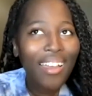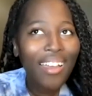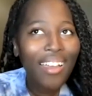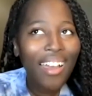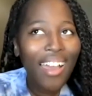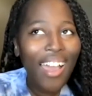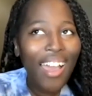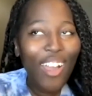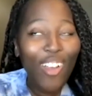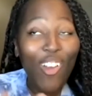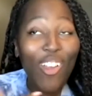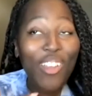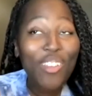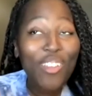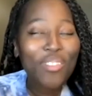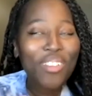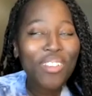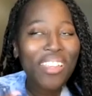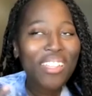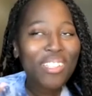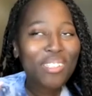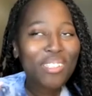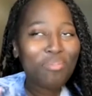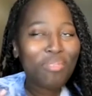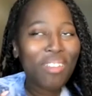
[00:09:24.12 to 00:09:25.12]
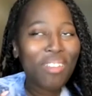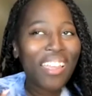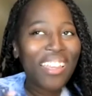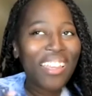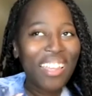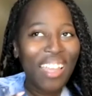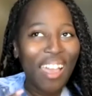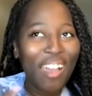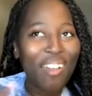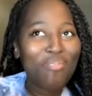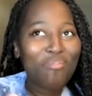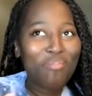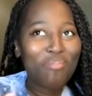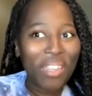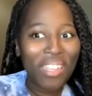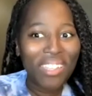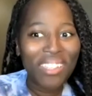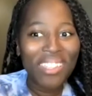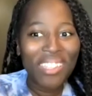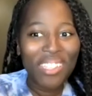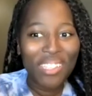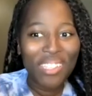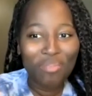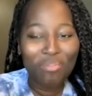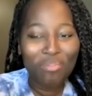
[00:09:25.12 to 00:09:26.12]
I can't even explain how
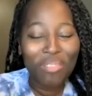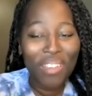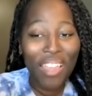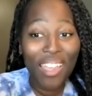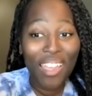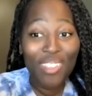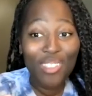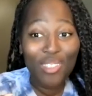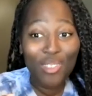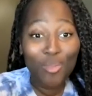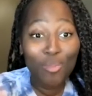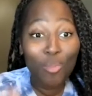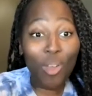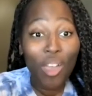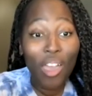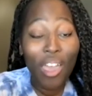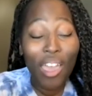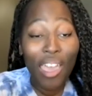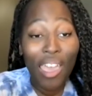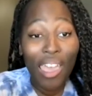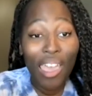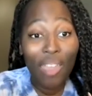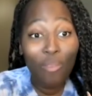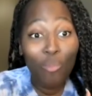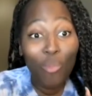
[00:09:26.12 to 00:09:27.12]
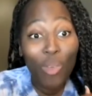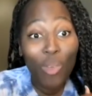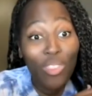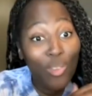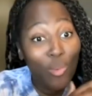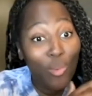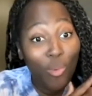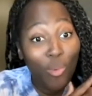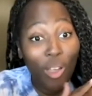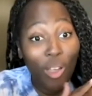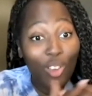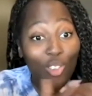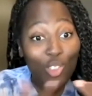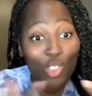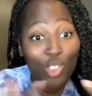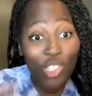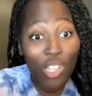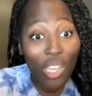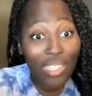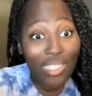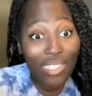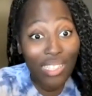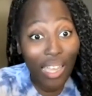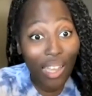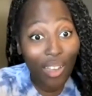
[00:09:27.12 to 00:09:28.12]
big these plans were. And when the world
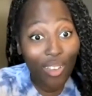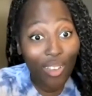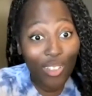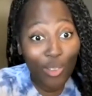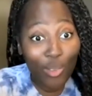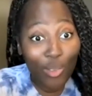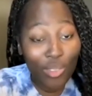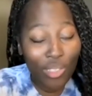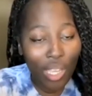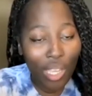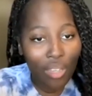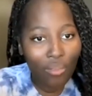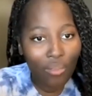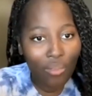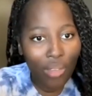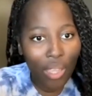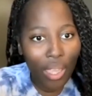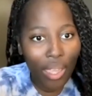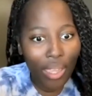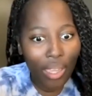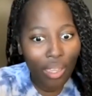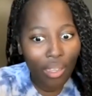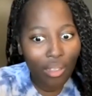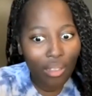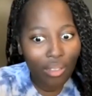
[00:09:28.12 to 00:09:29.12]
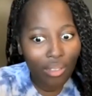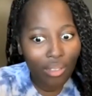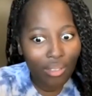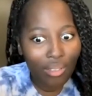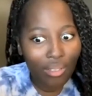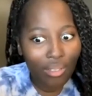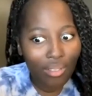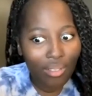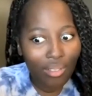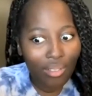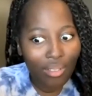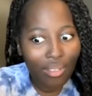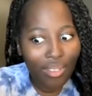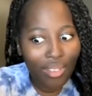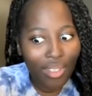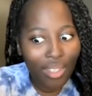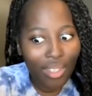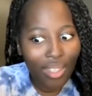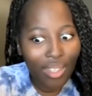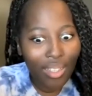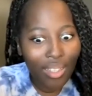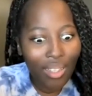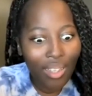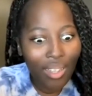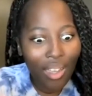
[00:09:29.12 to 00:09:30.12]
shut down, it was kind of like,
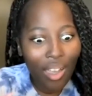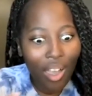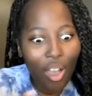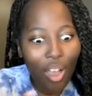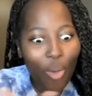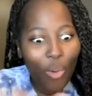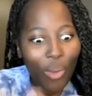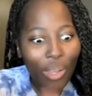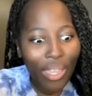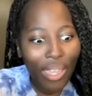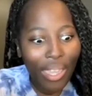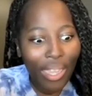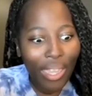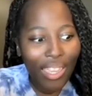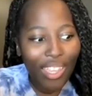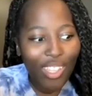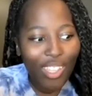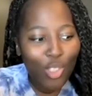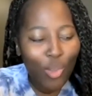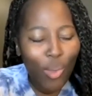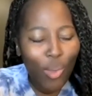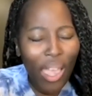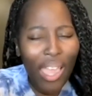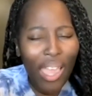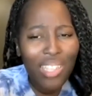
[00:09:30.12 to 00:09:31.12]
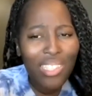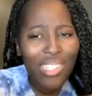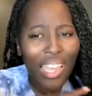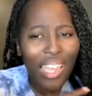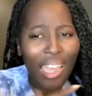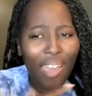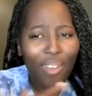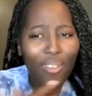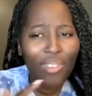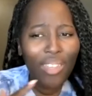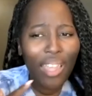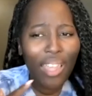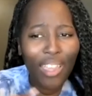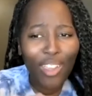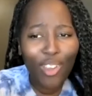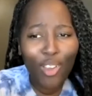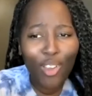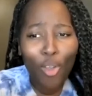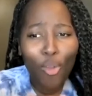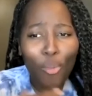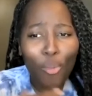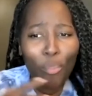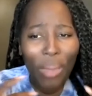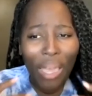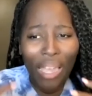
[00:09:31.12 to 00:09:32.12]
oh, okay. So I had to
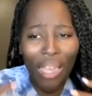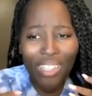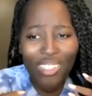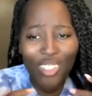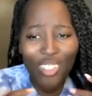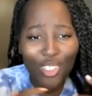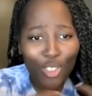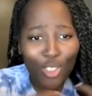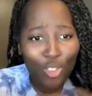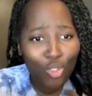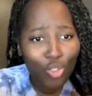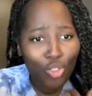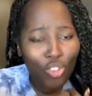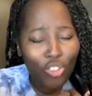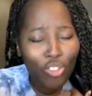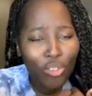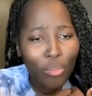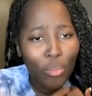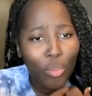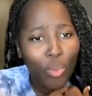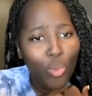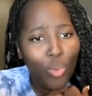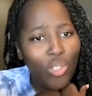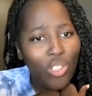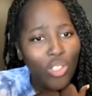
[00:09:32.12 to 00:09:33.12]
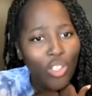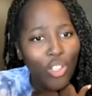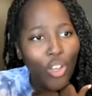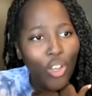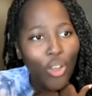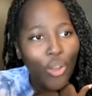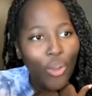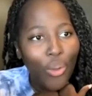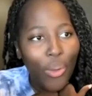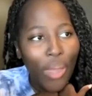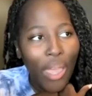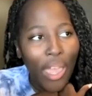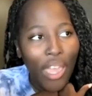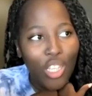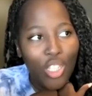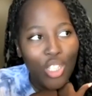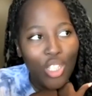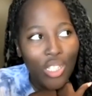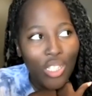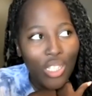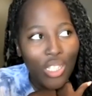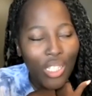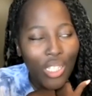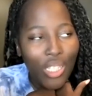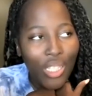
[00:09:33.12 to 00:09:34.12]
go back to the drawing board and go,
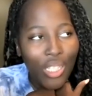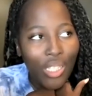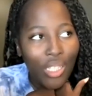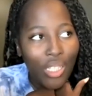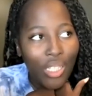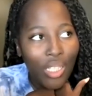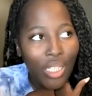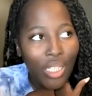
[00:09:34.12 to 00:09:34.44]
actually,